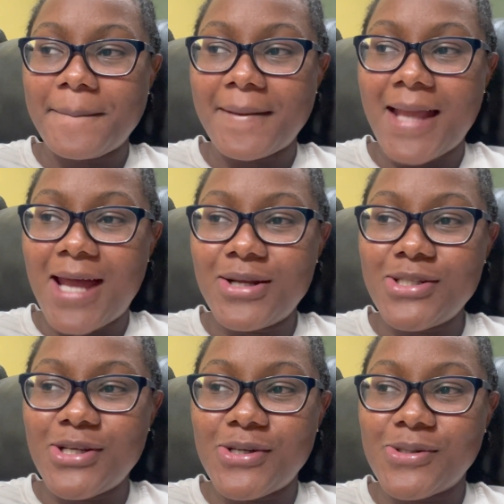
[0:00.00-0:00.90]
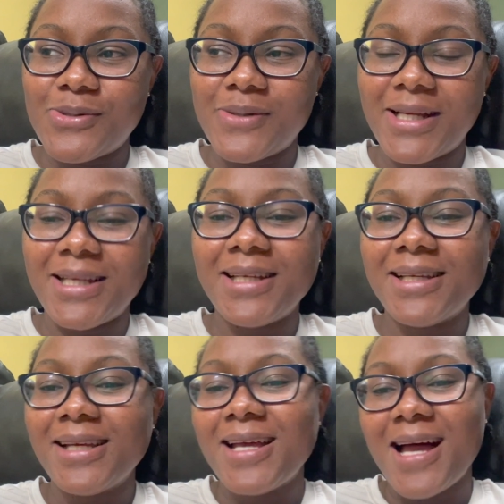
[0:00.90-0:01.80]
I don't know.
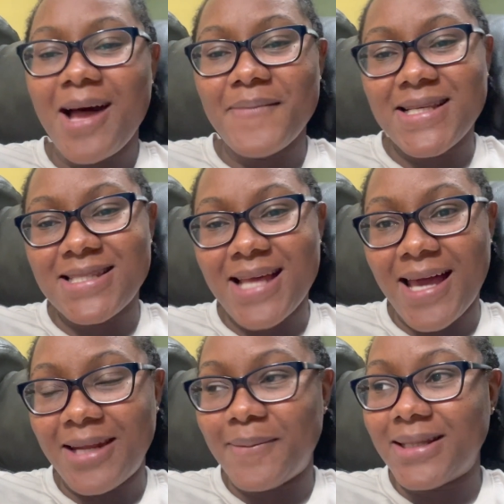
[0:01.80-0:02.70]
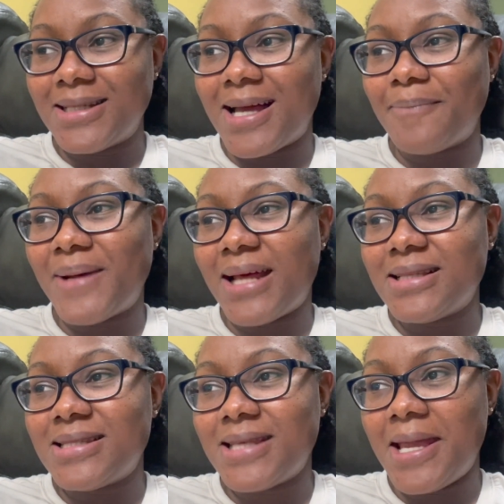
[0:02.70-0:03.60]
I'm excited, but at the
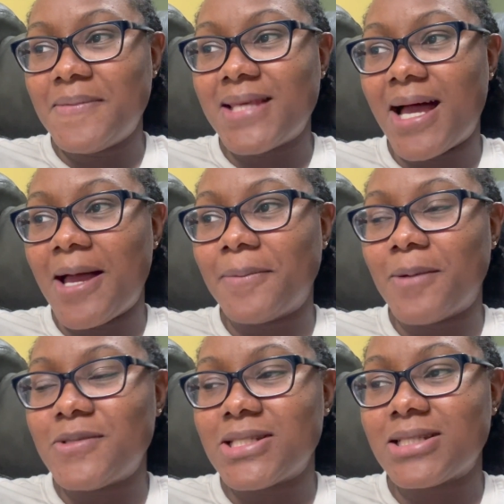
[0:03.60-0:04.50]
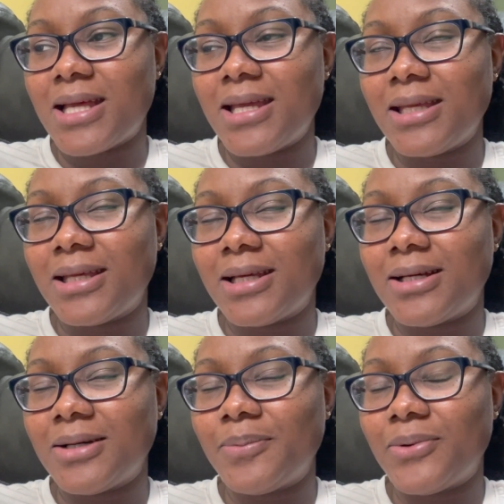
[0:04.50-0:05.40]
same time, I'm just like,
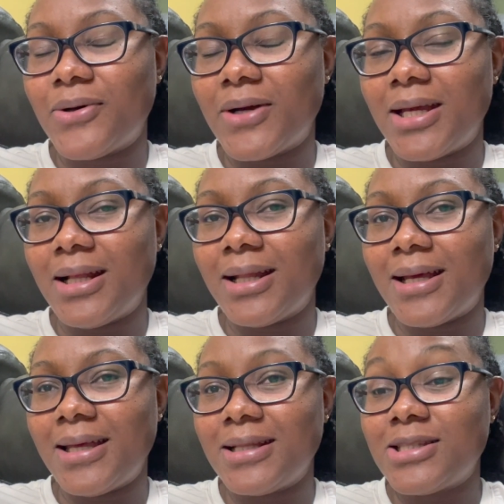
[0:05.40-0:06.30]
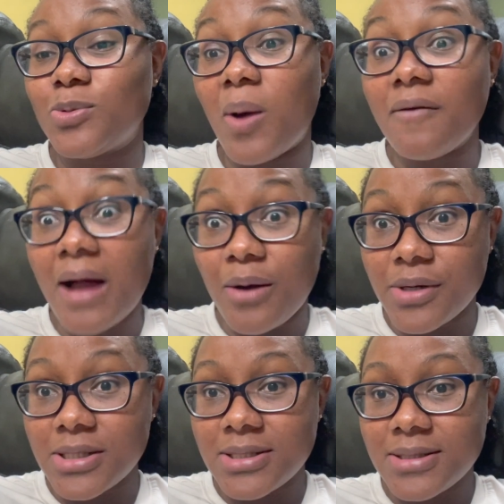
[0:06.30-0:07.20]
oh boy, like 12
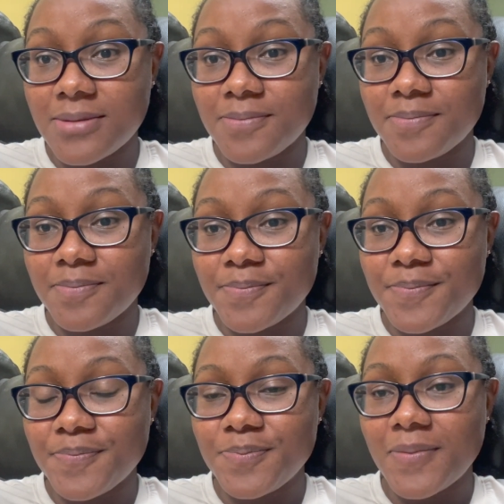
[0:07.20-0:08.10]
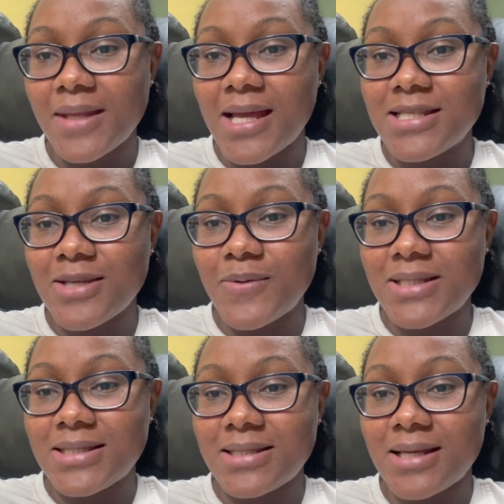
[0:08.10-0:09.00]
hours. So
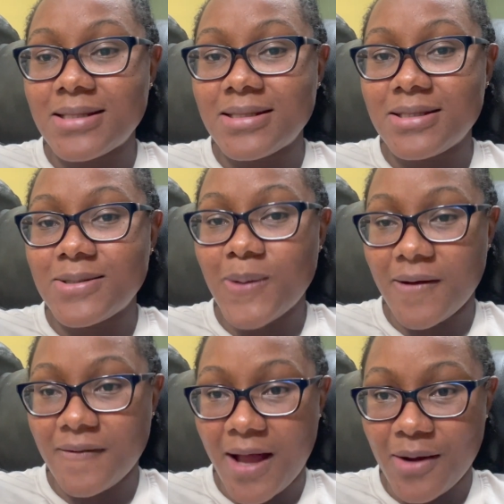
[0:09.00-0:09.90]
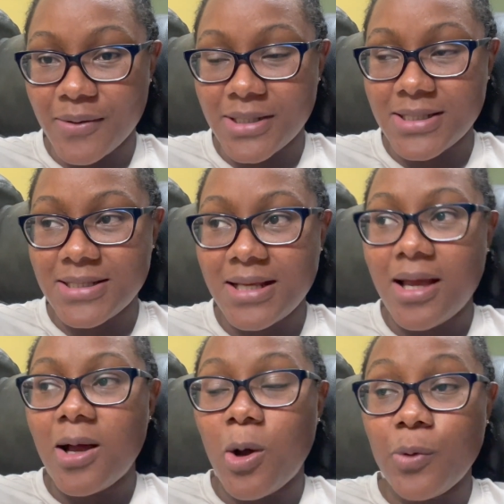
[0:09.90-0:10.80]
it's 12 hours.
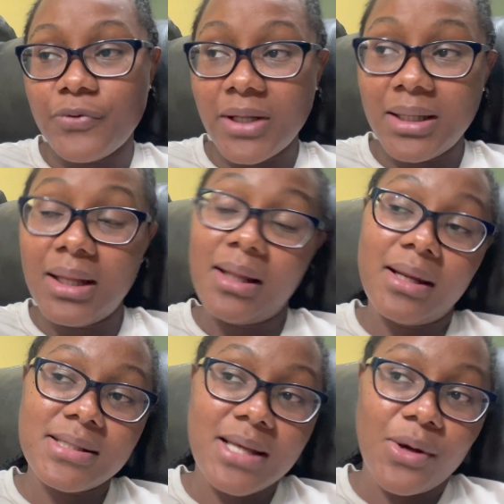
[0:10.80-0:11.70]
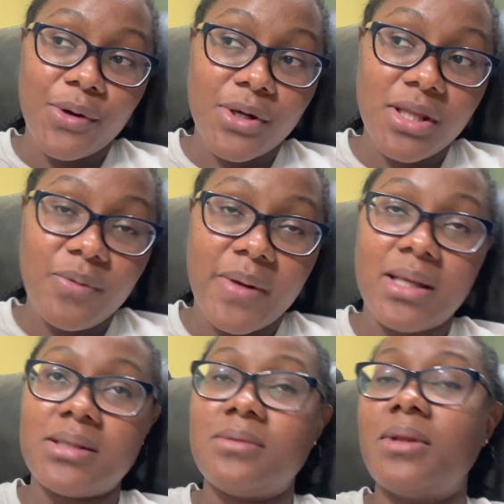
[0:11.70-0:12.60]
Hopefully they'll let us out early when
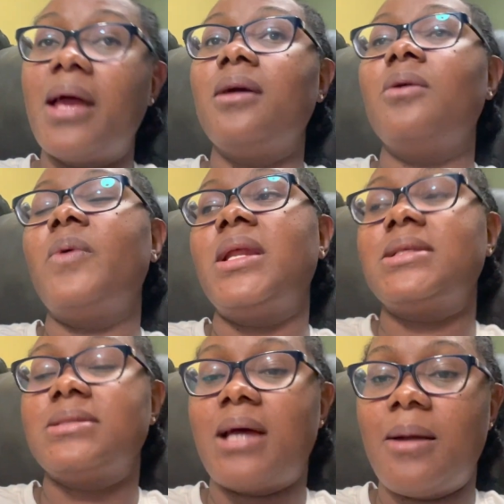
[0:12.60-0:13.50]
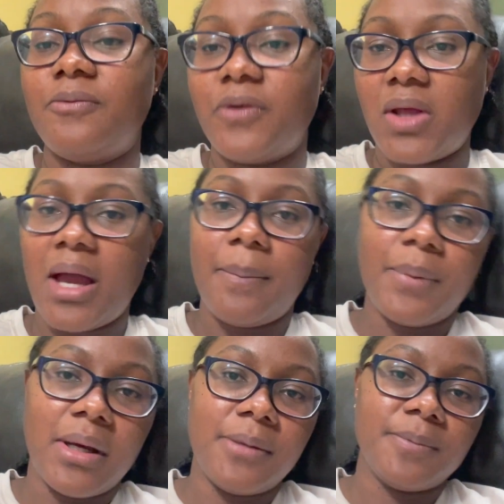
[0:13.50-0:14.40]
it's time for that.
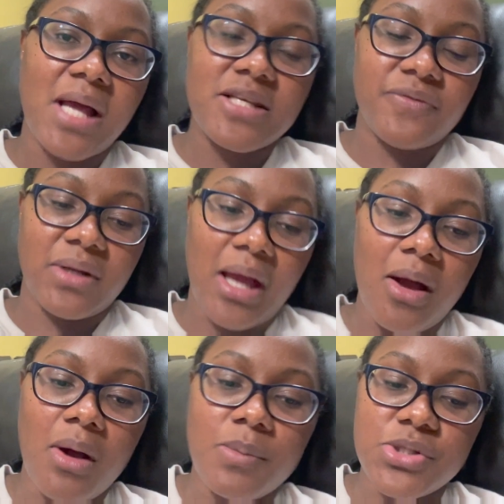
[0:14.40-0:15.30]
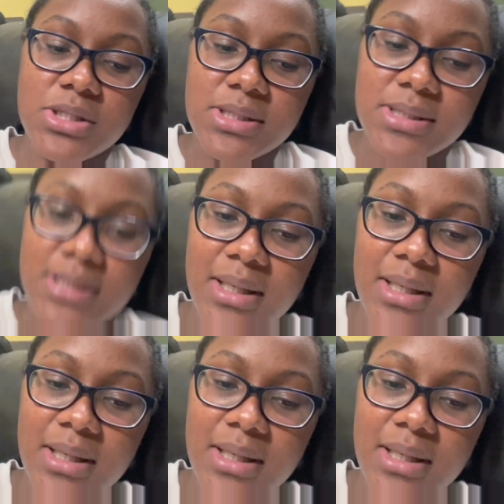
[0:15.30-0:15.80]
But as for now, I'm just